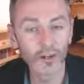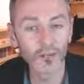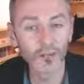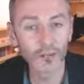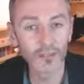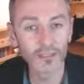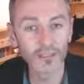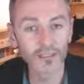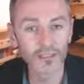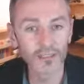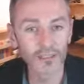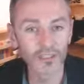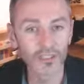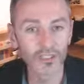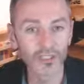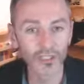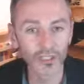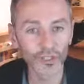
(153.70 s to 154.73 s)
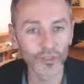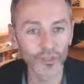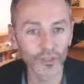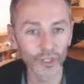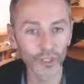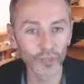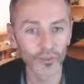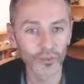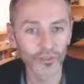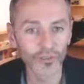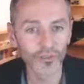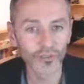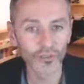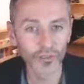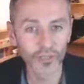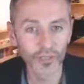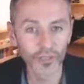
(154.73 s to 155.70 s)
places that she could go and
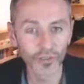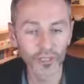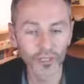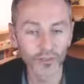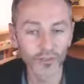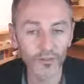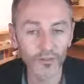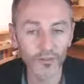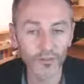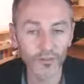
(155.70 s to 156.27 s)
couldn't go, and